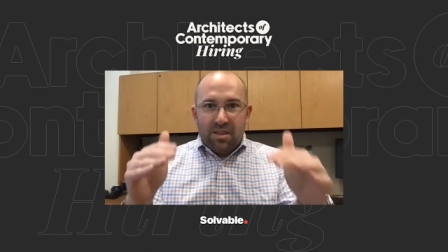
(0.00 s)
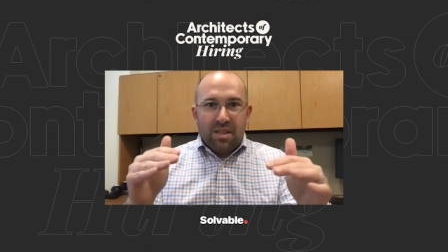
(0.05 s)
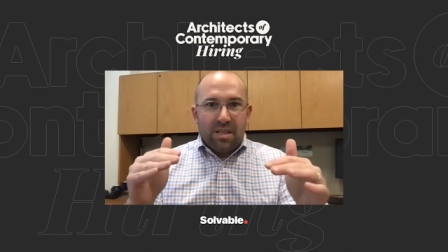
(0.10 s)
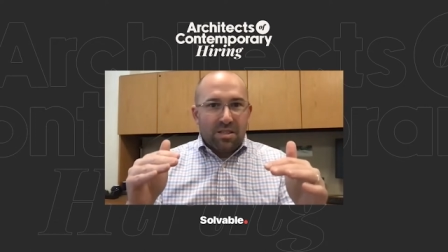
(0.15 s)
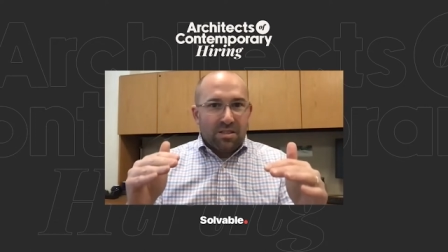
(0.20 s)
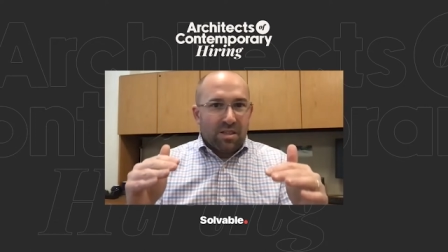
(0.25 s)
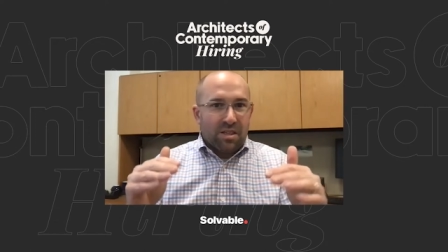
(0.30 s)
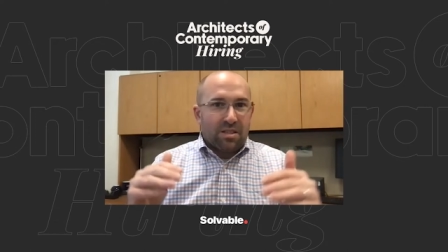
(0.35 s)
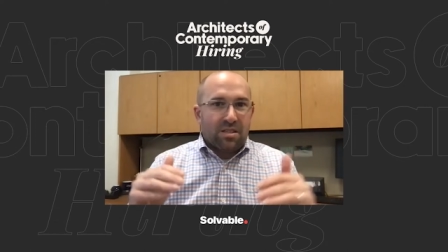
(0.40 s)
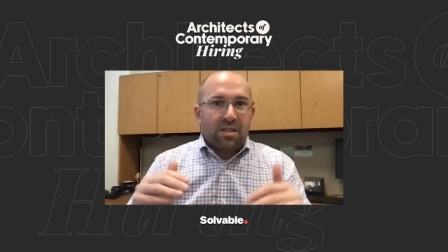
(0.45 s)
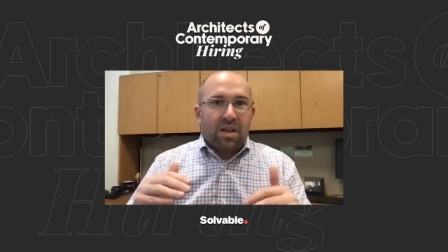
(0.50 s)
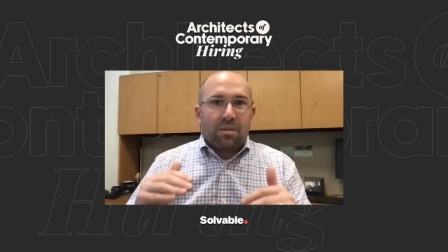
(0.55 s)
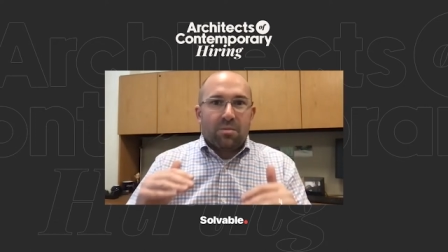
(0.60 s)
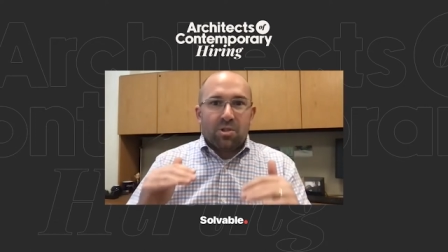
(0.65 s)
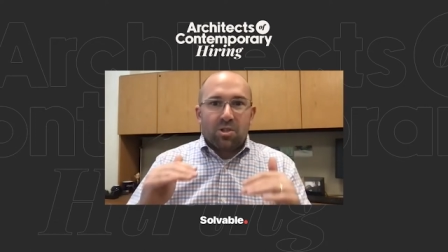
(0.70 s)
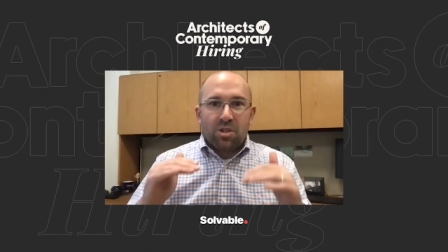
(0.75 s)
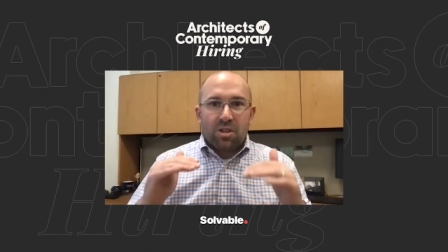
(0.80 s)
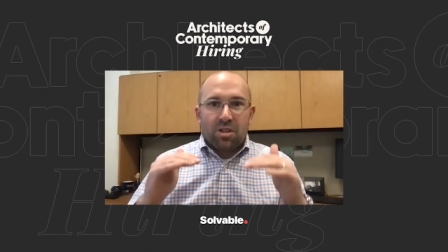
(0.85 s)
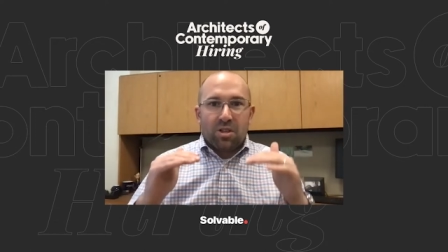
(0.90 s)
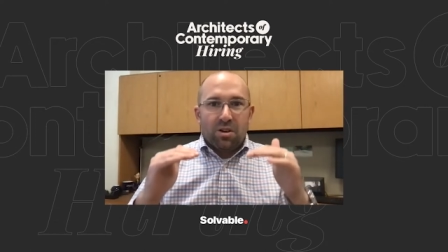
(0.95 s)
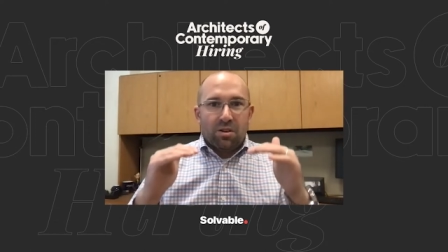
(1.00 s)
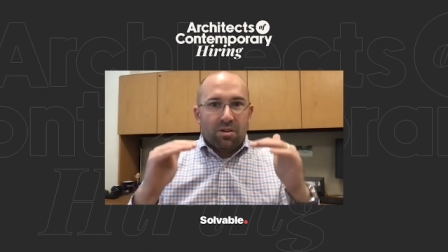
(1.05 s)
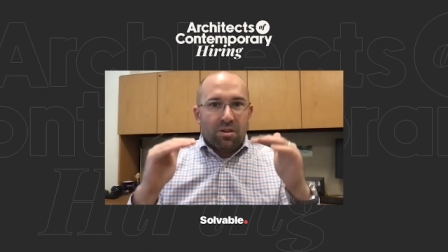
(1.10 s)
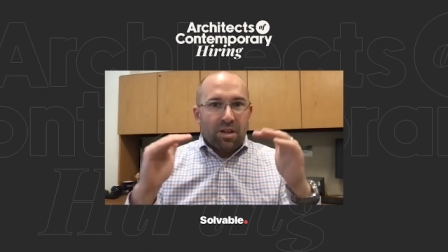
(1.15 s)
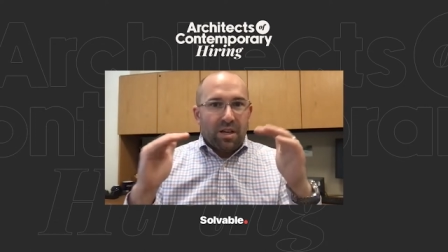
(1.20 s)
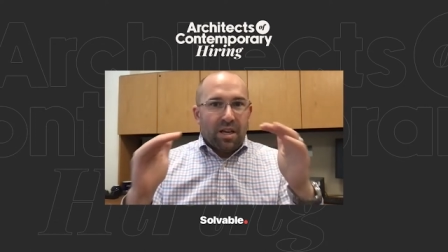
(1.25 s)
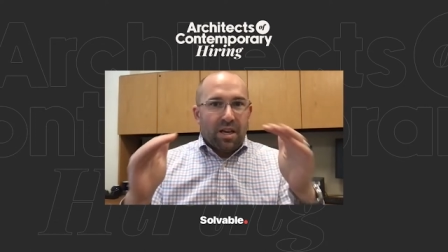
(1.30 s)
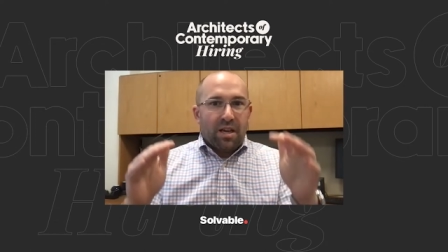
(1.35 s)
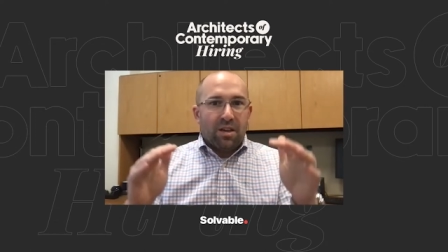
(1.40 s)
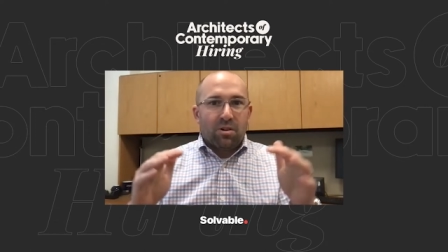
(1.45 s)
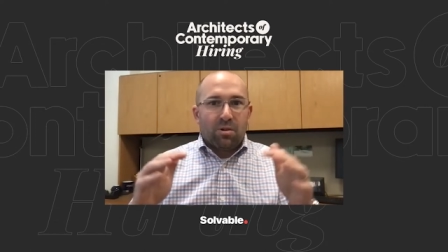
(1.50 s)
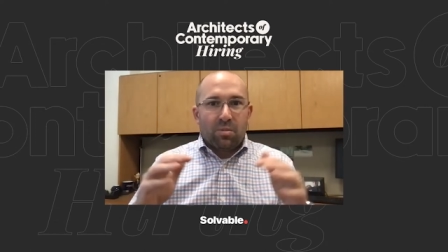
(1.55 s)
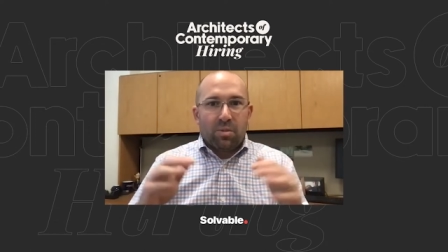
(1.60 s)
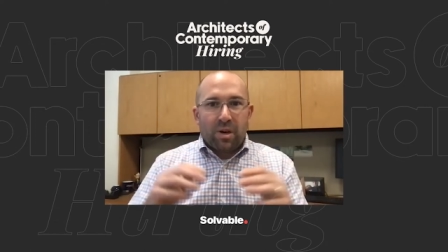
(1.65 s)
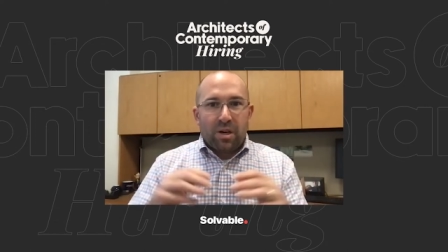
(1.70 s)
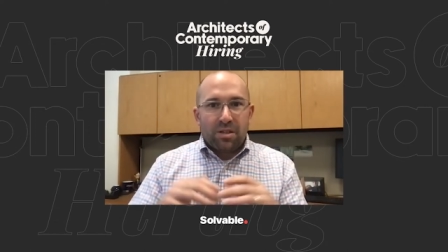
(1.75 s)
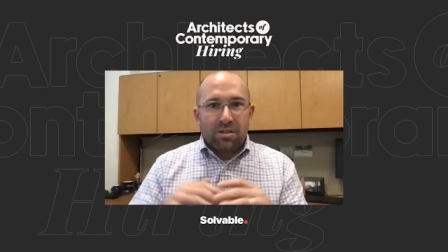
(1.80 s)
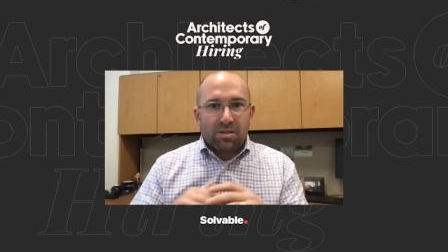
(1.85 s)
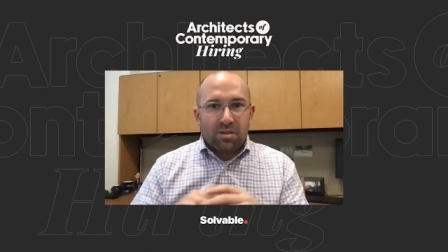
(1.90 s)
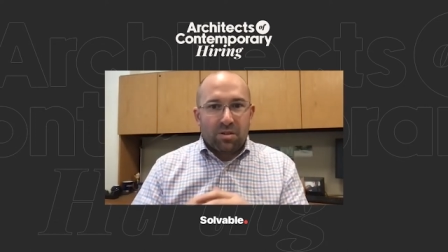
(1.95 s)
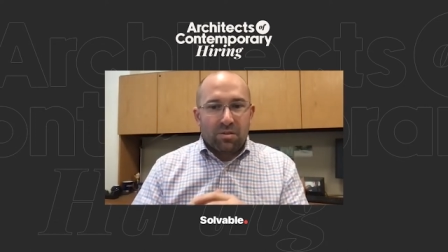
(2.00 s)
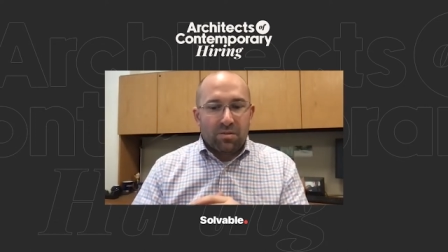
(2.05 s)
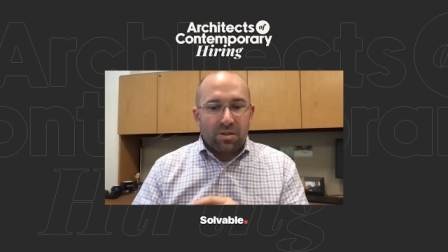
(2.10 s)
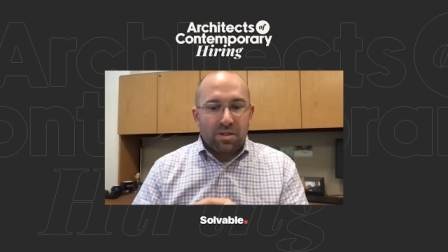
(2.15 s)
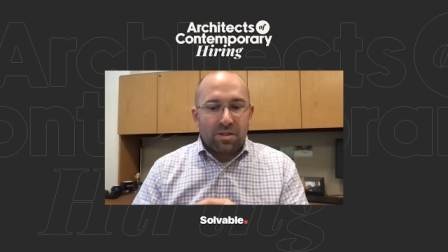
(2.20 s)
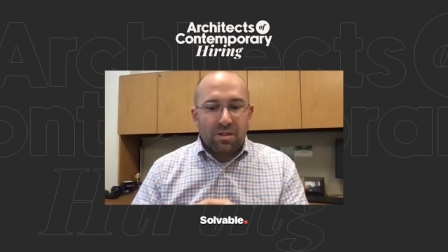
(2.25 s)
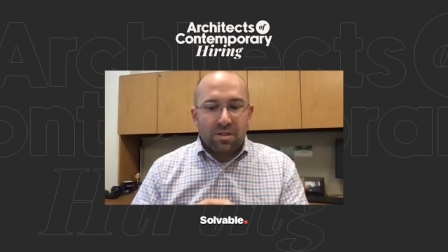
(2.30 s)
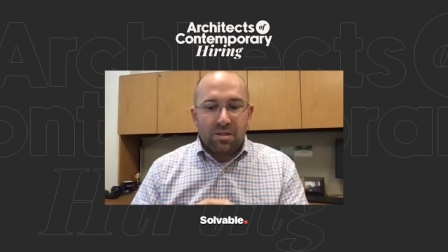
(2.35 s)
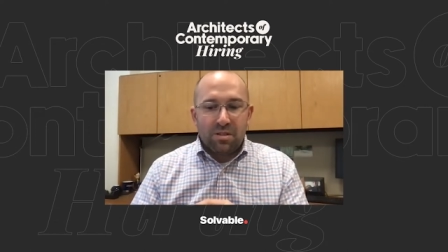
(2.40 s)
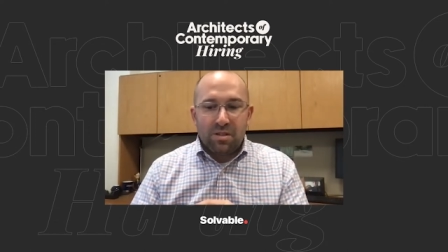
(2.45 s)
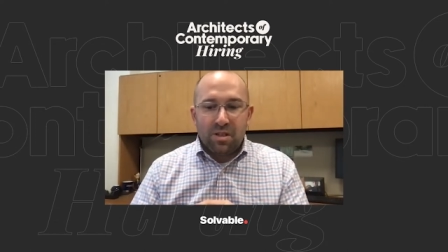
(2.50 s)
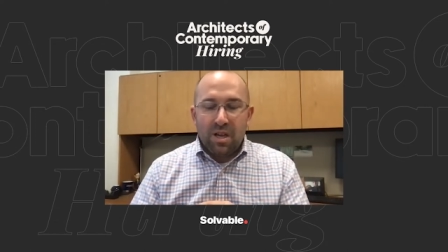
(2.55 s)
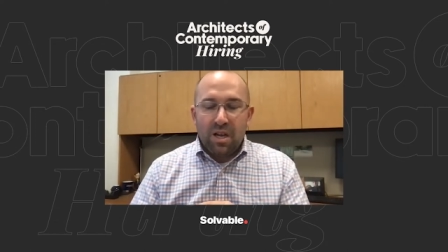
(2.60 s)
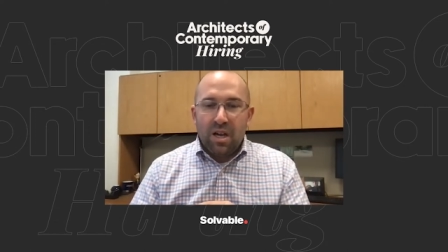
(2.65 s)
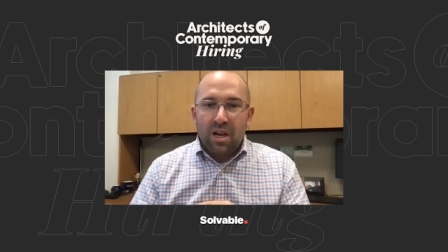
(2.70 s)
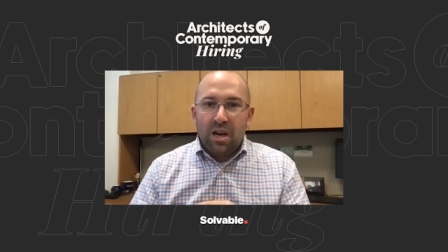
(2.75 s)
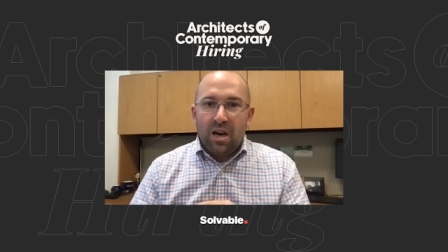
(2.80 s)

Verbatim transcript: things like cybersecurity, enterprise services.